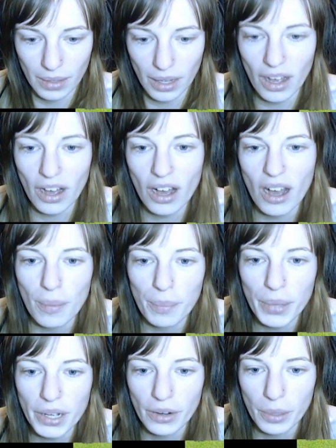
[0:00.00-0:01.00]
Ah, oh,
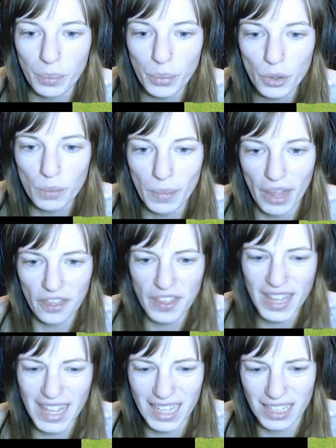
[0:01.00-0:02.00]
bugger, I broke my
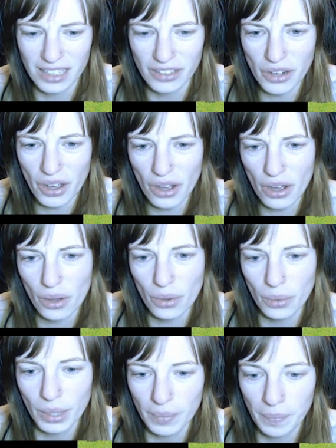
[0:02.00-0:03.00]
thing.
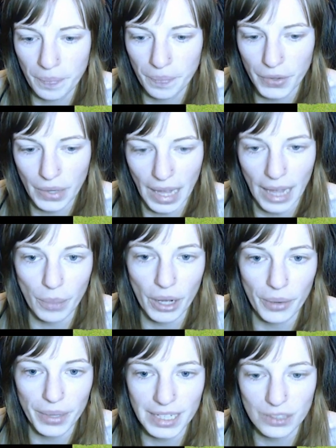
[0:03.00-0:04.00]
No. Okay,
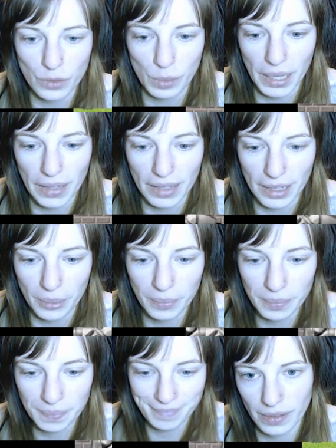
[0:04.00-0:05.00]
well, I need to repair that now.
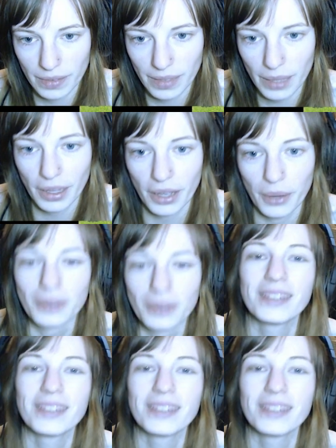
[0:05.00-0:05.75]
There we go.